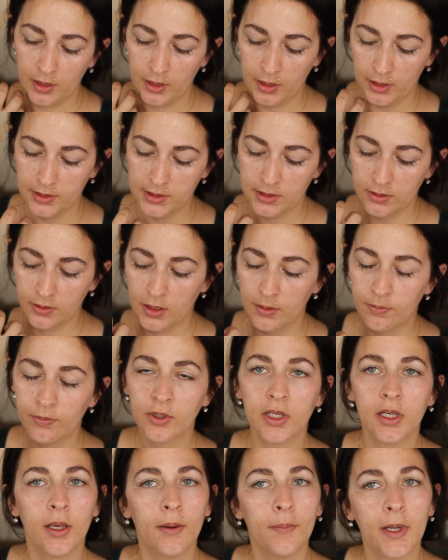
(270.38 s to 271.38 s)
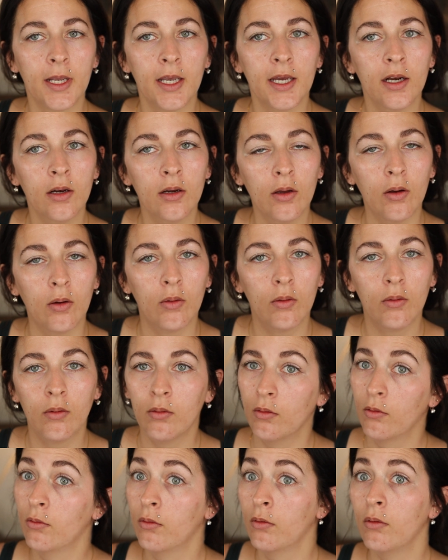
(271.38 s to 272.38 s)
I still keep looking, I'm like, I don't
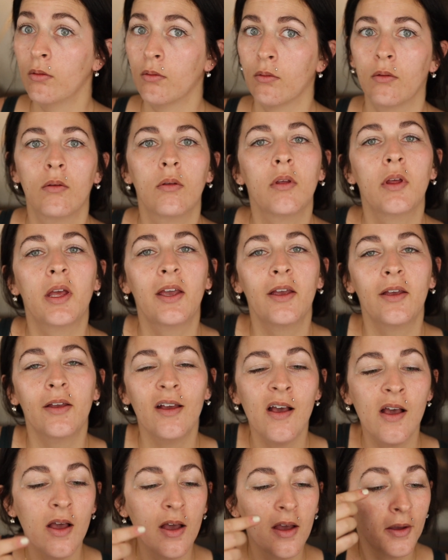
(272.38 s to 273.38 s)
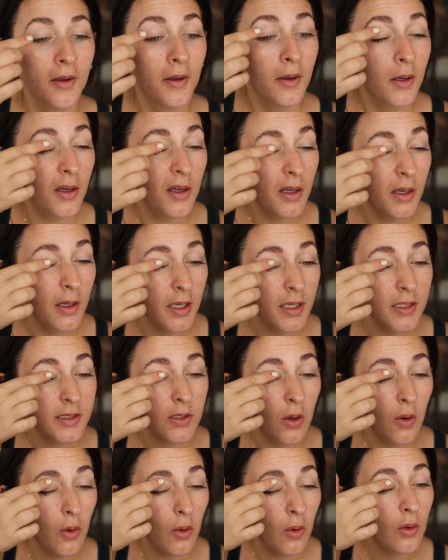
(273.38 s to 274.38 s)
know. As
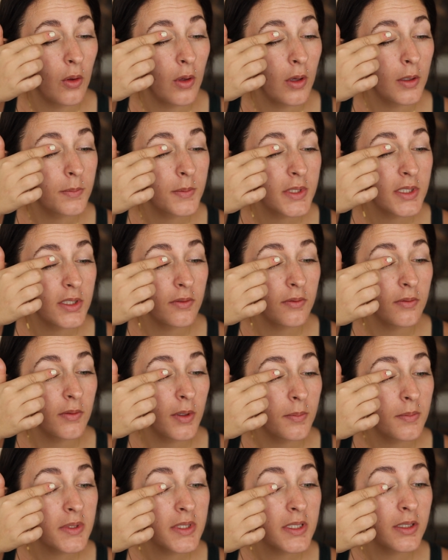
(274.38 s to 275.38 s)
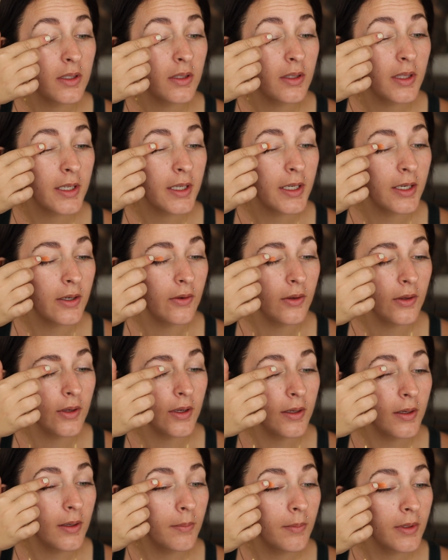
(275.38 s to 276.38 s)
a whole, I'm still like,
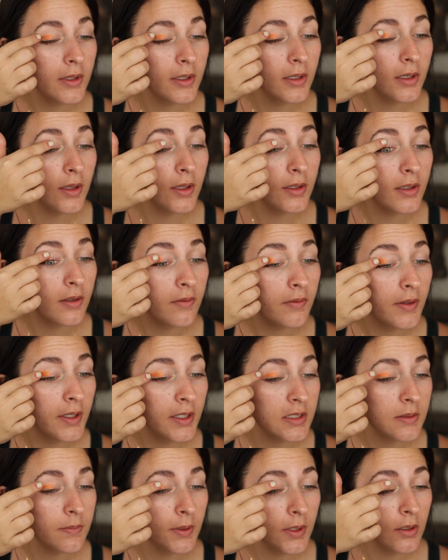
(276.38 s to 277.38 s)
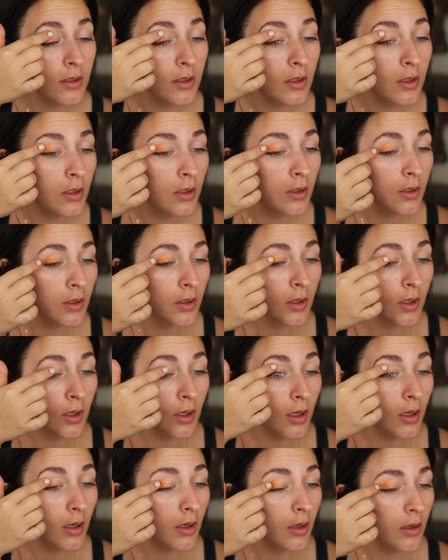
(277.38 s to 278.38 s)
I'm a little on the fence, but
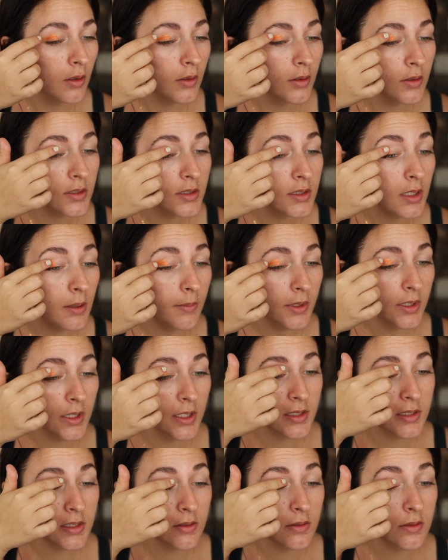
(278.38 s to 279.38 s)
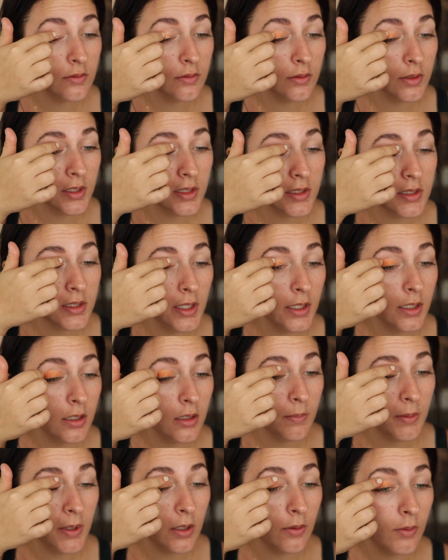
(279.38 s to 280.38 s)
some of these I was really excited
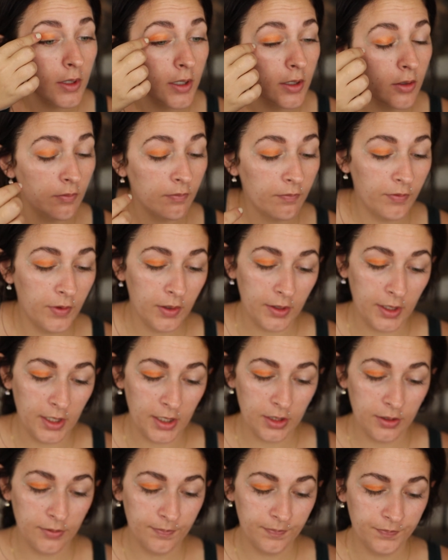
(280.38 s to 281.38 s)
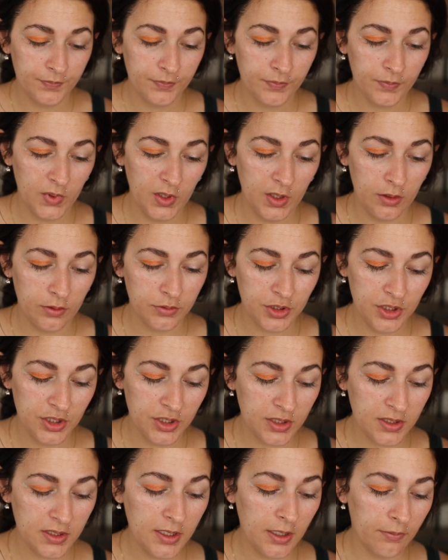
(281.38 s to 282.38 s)
about where I don't feel like, you know, she's
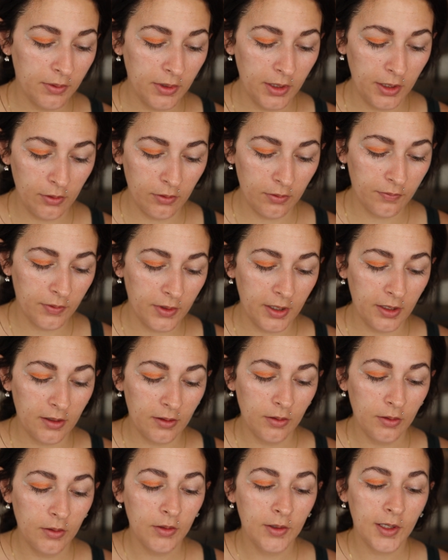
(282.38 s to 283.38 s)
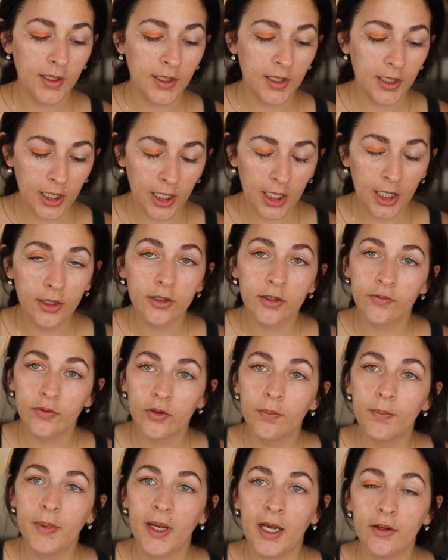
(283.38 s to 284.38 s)
just not really known for like
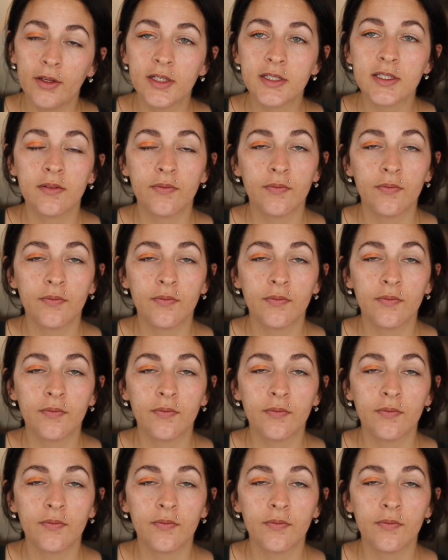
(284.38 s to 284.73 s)
colorful palettes.